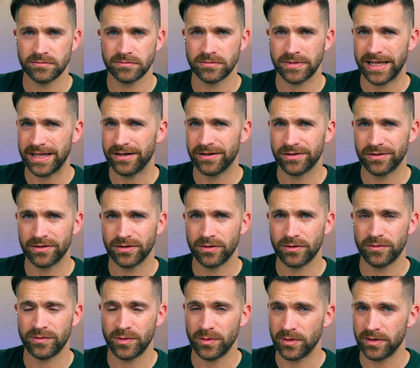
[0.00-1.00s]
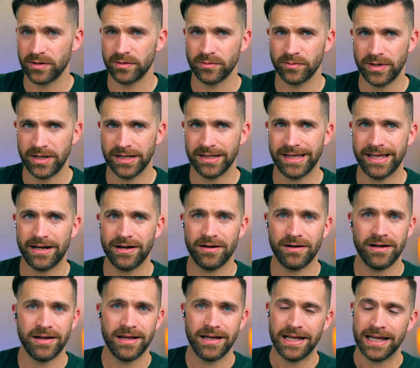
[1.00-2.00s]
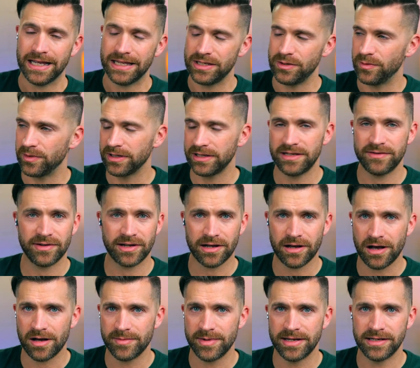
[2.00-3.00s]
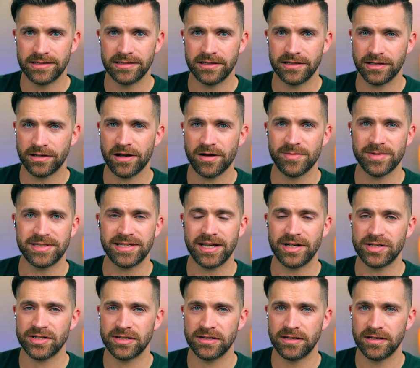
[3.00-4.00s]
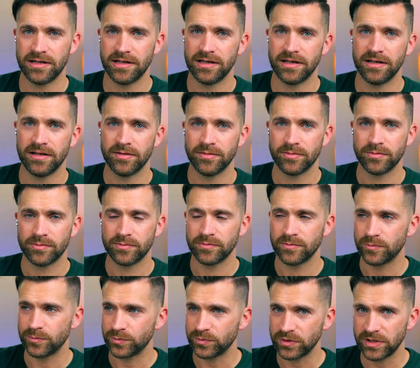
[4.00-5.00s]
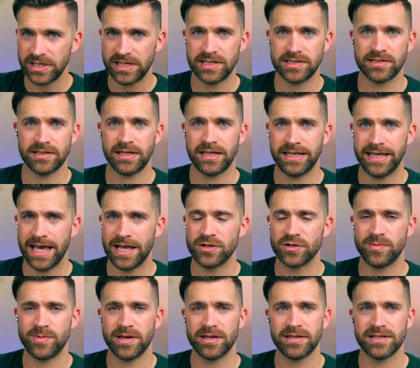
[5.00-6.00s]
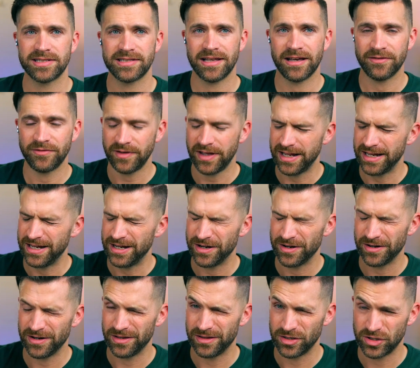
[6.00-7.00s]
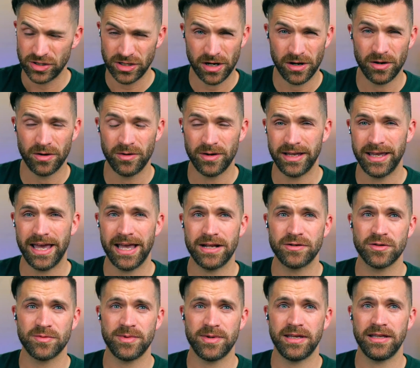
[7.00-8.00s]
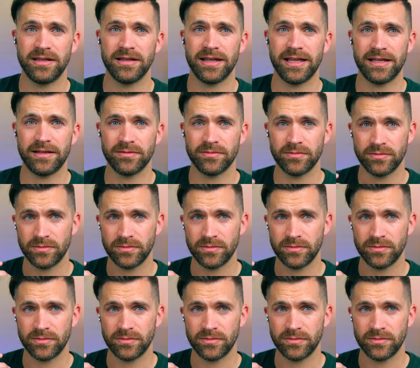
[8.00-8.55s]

later, or if you want to read it later and you want to leave a comment in the comment section, please engage with me on this stuff. And here on the show, engage with me. Like,